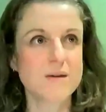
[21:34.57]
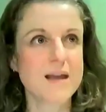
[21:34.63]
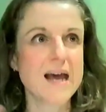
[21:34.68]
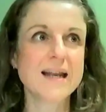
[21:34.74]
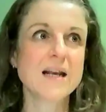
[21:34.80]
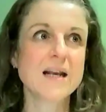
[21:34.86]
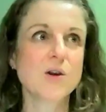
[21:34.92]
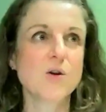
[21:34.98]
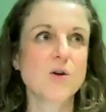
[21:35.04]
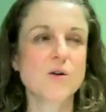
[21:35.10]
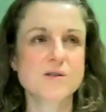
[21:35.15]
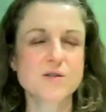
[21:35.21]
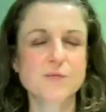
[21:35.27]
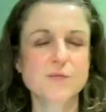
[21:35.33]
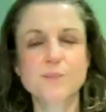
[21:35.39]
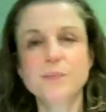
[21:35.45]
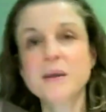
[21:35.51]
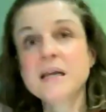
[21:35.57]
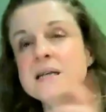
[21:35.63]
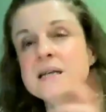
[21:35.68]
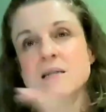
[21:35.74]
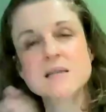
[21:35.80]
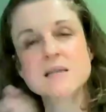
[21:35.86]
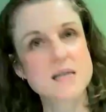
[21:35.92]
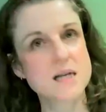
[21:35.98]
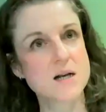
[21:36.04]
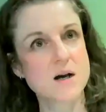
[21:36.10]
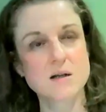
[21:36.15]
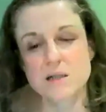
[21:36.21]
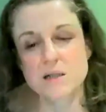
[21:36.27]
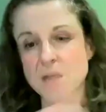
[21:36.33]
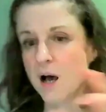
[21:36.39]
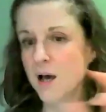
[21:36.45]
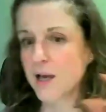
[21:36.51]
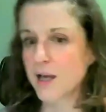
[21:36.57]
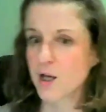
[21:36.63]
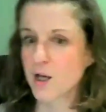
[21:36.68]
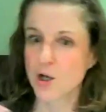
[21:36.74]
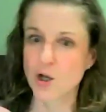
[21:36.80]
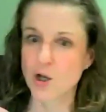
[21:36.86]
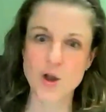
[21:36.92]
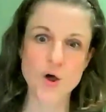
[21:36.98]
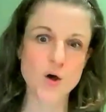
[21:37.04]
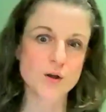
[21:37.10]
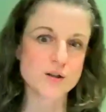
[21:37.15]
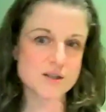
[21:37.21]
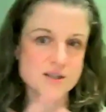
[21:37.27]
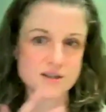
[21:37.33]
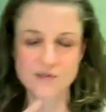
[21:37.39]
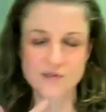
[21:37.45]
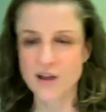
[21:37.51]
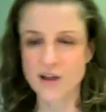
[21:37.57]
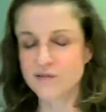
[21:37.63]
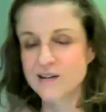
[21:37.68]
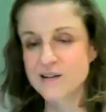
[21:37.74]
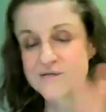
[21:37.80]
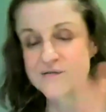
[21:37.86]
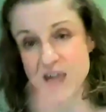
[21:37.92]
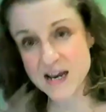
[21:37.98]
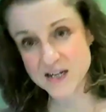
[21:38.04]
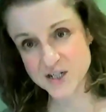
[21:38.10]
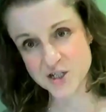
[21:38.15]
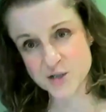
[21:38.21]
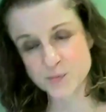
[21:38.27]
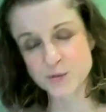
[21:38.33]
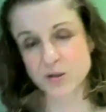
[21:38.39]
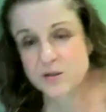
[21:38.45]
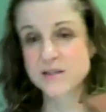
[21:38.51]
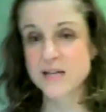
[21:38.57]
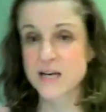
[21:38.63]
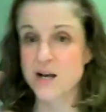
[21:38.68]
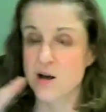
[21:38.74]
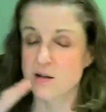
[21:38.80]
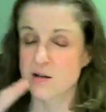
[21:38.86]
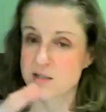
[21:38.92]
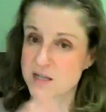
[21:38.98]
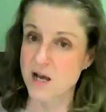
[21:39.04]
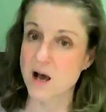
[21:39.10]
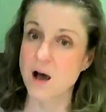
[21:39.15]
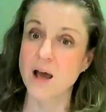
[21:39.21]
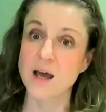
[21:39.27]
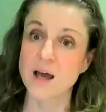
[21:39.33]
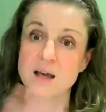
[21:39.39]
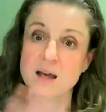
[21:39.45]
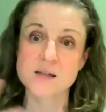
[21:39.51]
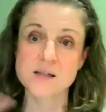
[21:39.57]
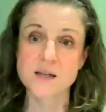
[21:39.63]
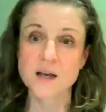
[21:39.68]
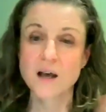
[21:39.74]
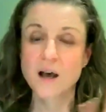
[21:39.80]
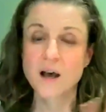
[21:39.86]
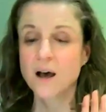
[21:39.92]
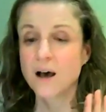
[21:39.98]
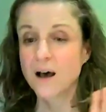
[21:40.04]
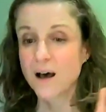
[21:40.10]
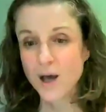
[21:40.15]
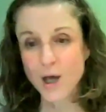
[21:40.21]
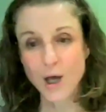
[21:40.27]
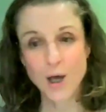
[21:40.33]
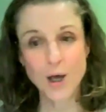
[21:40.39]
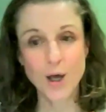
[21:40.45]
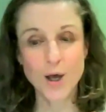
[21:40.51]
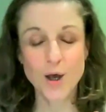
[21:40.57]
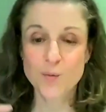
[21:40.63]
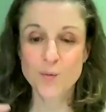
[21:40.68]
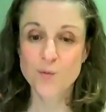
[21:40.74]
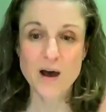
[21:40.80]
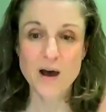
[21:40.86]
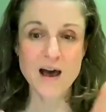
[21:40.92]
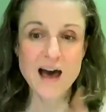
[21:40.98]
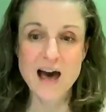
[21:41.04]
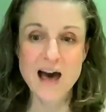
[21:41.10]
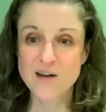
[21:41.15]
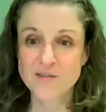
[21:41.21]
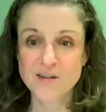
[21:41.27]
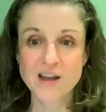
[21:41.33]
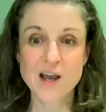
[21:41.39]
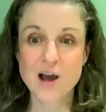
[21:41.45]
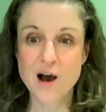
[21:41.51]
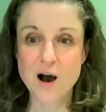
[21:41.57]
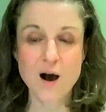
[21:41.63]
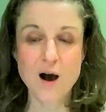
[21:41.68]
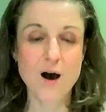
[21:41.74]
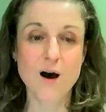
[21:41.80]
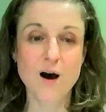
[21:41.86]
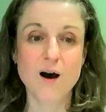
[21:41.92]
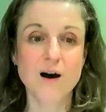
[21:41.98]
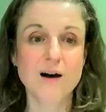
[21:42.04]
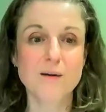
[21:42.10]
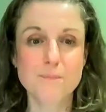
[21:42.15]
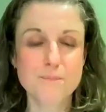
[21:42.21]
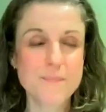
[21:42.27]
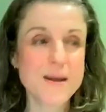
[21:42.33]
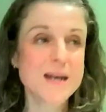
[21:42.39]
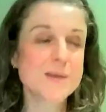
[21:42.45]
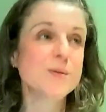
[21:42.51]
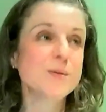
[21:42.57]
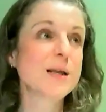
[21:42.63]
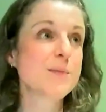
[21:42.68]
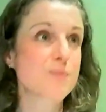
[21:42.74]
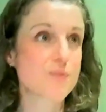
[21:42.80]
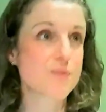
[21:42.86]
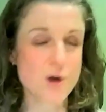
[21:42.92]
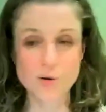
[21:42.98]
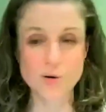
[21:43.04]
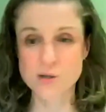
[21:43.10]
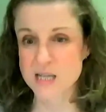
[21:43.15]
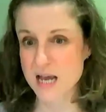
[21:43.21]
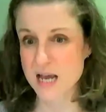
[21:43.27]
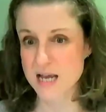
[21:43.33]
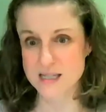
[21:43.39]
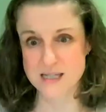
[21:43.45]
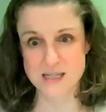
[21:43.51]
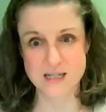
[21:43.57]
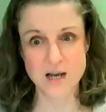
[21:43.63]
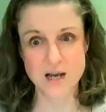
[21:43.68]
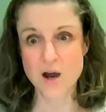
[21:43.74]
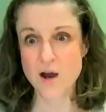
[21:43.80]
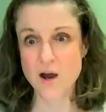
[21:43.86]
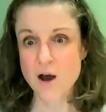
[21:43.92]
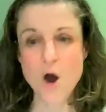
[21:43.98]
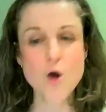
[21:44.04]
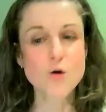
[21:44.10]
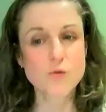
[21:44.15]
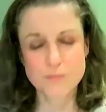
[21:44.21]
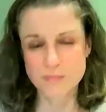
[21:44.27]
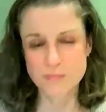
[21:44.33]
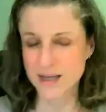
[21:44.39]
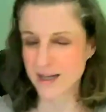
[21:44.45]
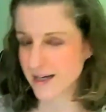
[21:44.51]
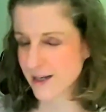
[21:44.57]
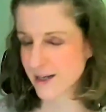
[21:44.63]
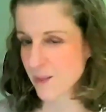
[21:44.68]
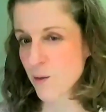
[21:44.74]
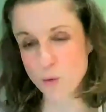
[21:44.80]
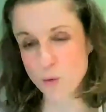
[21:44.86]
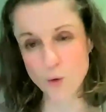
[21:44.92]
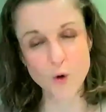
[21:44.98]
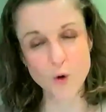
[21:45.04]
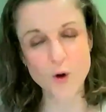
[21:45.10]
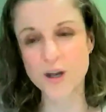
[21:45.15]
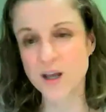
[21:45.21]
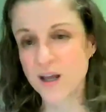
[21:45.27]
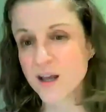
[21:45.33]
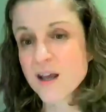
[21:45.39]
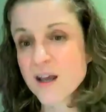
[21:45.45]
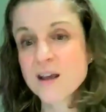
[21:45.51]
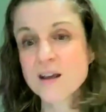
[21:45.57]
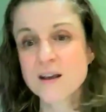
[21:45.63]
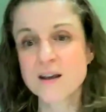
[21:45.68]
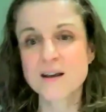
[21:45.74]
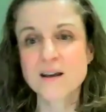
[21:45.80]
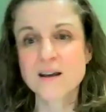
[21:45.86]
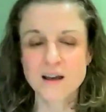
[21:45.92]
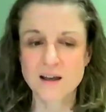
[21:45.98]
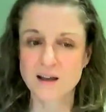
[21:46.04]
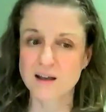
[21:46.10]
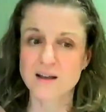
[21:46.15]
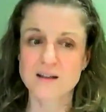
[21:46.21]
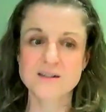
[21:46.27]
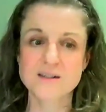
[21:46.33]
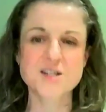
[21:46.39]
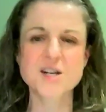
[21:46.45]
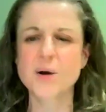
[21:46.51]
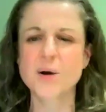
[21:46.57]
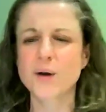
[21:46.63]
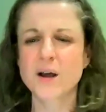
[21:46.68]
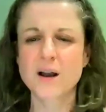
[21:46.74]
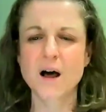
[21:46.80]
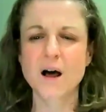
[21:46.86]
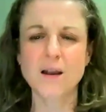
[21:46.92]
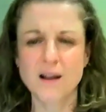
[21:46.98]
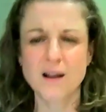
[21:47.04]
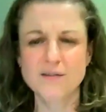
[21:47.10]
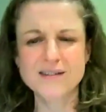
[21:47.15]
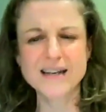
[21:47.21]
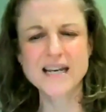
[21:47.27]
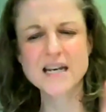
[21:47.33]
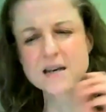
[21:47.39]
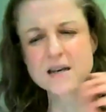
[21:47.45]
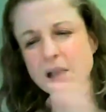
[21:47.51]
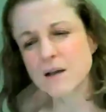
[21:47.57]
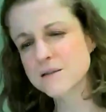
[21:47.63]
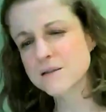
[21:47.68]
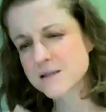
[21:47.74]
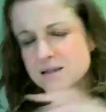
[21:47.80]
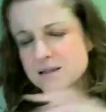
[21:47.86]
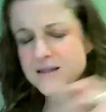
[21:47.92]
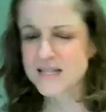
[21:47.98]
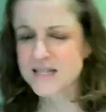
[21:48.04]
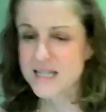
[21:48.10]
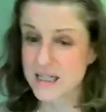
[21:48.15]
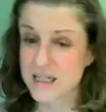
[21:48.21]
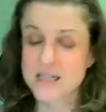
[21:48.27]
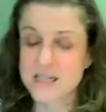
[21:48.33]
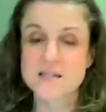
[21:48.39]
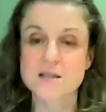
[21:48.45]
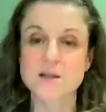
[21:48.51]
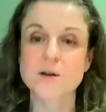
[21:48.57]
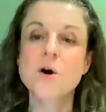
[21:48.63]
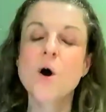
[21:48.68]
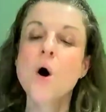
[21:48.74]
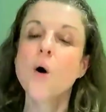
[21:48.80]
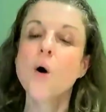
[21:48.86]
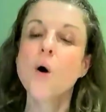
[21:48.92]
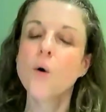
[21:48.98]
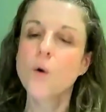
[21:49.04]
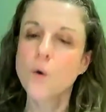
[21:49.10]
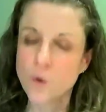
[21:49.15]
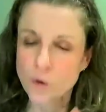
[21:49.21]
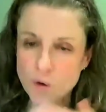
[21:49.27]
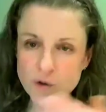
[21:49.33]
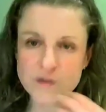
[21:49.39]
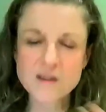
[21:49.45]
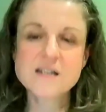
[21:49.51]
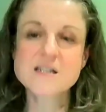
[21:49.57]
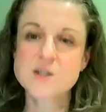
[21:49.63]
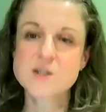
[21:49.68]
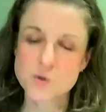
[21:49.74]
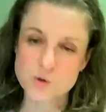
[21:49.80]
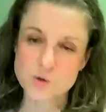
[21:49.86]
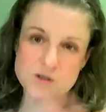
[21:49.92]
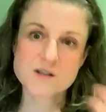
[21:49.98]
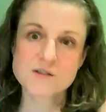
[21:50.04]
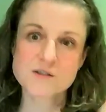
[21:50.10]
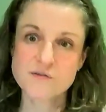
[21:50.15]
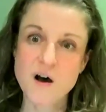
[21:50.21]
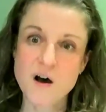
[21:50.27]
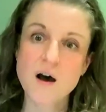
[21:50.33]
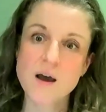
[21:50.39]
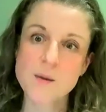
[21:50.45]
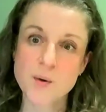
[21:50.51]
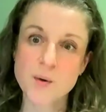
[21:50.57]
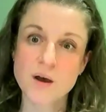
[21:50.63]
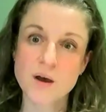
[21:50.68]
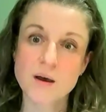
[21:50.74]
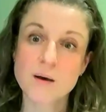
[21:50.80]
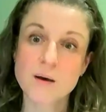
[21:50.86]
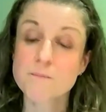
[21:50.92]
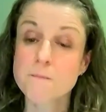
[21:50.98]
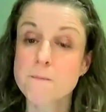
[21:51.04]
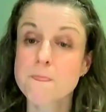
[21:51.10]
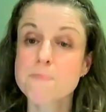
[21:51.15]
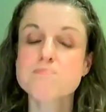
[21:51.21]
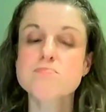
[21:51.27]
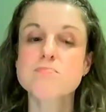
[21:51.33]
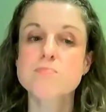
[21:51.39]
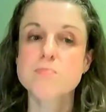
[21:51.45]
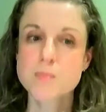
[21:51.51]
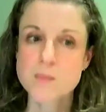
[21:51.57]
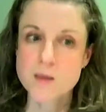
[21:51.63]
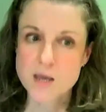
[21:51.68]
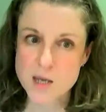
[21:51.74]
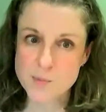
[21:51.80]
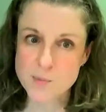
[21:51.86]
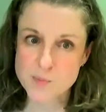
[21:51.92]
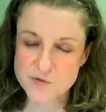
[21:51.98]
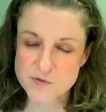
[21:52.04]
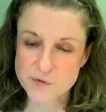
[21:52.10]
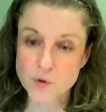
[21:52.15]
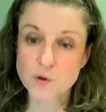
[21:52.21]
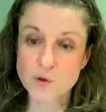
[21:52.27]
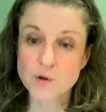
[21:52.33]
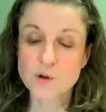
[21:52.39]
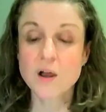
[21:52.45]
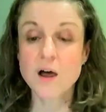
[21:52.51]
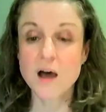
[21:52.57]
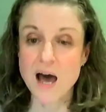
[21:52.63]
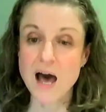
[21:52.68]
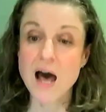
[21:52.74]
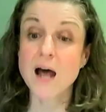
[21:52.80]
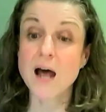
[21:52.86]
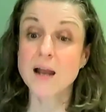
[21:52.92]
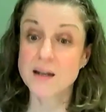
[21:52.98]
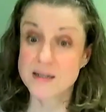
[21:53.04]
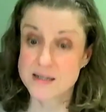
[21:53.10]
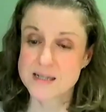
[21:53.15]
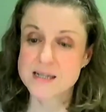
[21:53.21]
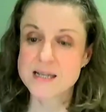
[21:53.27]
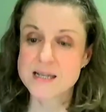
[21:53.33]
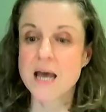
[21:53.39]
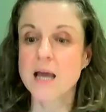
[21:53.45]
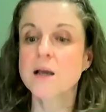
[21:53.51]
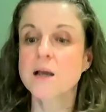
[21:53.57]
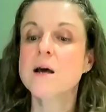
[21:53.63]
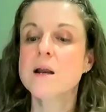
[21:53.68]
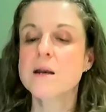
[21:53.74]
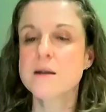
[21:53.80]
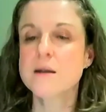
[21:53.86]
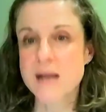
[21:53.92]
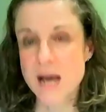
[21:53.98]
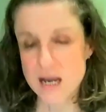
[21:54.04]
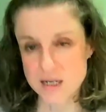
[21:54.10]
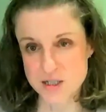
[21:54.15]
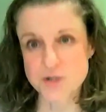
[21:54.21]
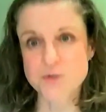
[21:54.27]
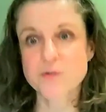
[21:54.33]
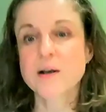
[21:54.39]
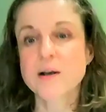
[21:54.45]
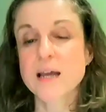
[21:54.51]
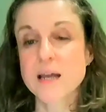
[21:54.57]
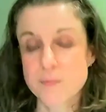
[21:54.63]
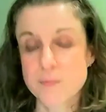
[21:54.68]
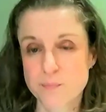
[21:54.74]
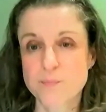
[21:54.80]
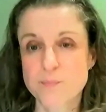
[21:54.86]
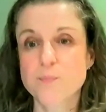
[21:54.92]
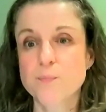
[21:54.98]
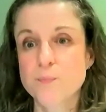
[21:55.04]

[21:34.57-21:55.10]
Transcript: getting lots of beans in our diet, lots of lovely vegetables in our diet, we're having our minimally processed oatmeal in the morning, and our lovely nuts and seeds and all these sources of fiber keep us full and, as I say, naturally